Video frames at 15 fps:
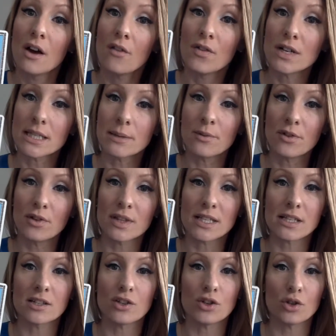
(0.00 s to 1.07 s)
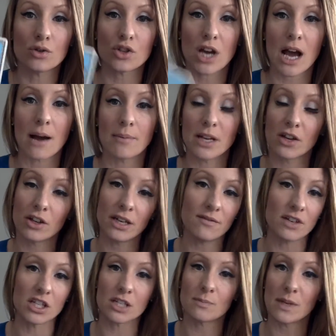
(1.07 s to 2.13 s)
For some of you, this is a new job. It could
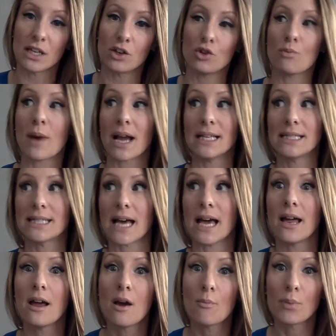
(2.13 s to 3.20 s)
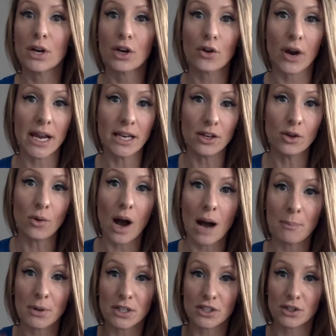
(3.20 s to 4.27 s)
even just be a new mindset, but a great new
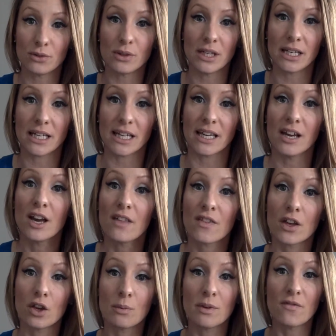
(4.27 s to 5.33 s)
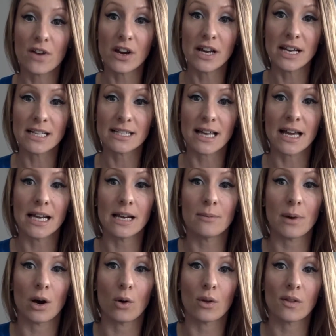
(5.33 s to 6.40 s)
opportunity that you'll be very excited
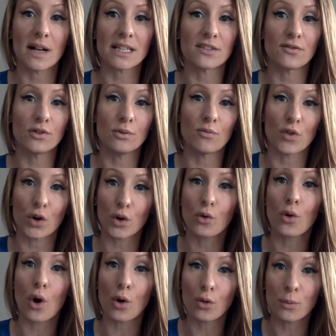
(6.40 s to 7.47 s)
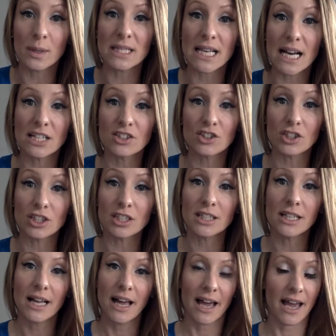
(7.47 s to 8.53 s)
about, with lots of room for growth potential
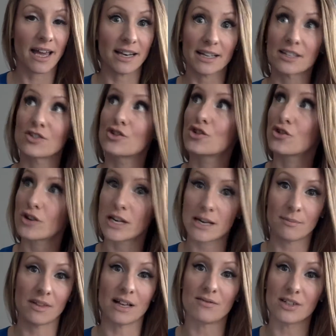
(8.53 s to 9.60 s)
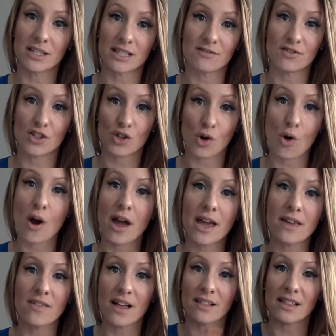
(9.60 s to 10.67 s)
and extreme levels of
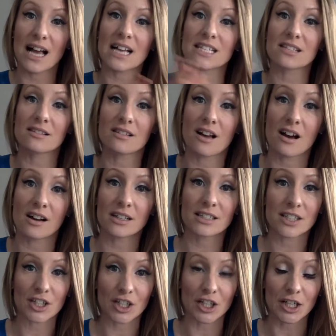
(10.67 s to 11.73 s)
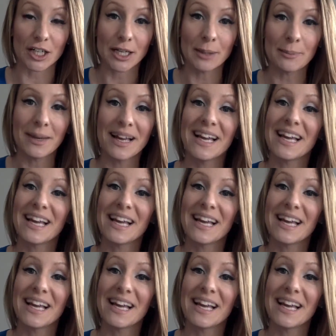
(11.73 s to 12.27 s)
joy that lasts long term,